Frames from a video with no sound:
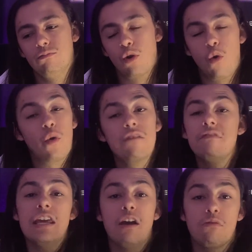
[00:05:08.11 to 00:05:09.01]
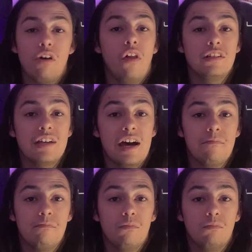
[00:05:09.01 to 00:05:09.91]
recording videos all the time
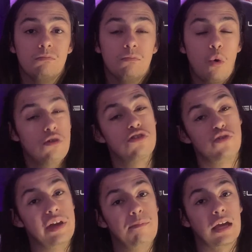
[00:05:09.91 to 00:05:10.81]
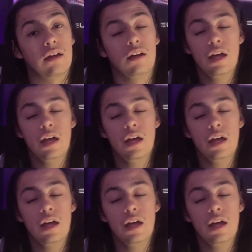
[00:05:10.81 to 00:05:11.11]
or streaming.